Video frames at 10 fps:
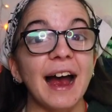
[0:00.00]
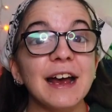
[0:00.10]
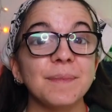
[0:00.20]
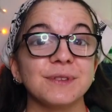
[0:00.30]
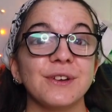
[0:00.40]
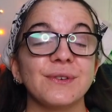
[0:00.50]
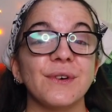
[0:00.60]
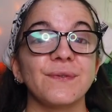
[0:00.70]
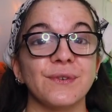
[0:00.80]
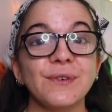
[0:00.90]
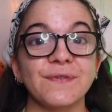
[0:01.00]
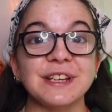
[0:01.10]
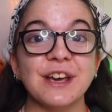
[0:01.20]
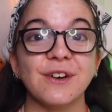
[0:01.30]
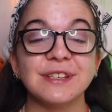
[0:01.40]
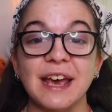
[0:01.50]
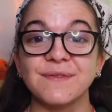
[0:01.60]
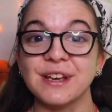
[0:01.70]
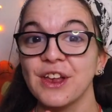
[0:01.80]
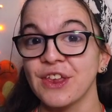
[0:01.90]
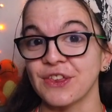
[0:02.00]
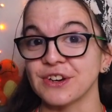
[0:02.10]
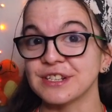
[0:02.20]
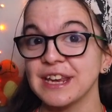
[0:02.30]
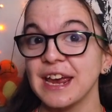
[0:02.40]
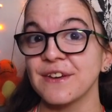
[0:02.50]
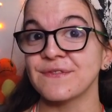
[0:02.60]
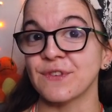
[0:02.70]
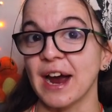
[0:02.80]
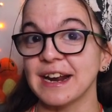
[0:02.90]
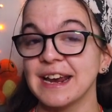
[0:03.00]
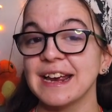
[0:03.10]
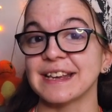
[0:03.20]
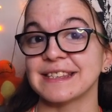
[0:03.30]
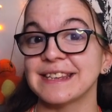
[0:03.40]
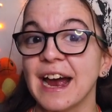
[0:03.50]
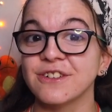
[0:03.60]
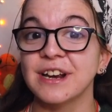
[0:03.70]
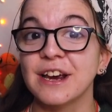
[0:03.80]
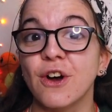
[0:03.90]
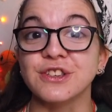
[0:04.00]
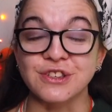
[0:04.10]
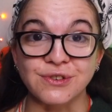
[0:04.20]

I upload full videos every Thursday, Friday, and Saturday on